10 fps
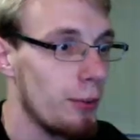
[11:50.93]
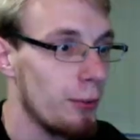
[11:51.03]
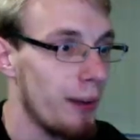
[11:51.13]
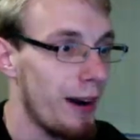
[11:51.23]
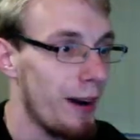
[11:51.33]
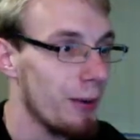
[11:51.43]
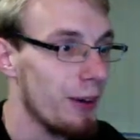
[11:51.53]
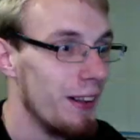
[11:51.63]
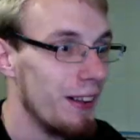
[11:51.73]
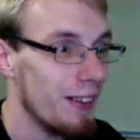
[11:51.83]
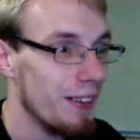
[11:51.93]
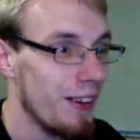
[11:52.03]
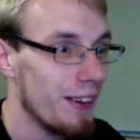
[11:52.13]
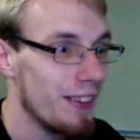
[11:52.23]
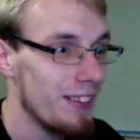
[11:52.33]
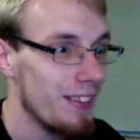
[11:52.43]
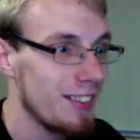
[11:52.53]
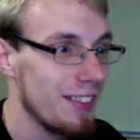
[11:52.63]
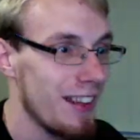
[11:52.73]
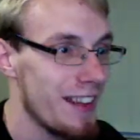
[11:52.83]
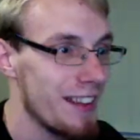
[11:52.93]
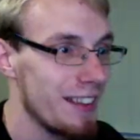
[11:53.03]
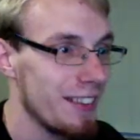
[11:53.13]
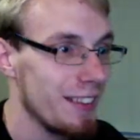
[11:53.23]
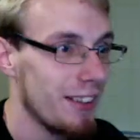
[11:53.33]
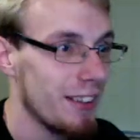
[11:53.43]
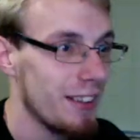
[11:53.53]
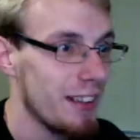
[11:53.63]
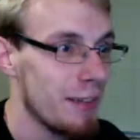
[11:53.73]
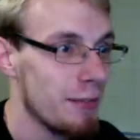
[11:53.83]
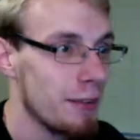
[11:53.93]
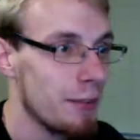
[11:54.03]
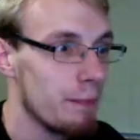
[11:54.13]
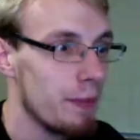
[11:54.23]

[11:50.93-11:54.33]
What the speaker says: Wow, longest delay in talking ever.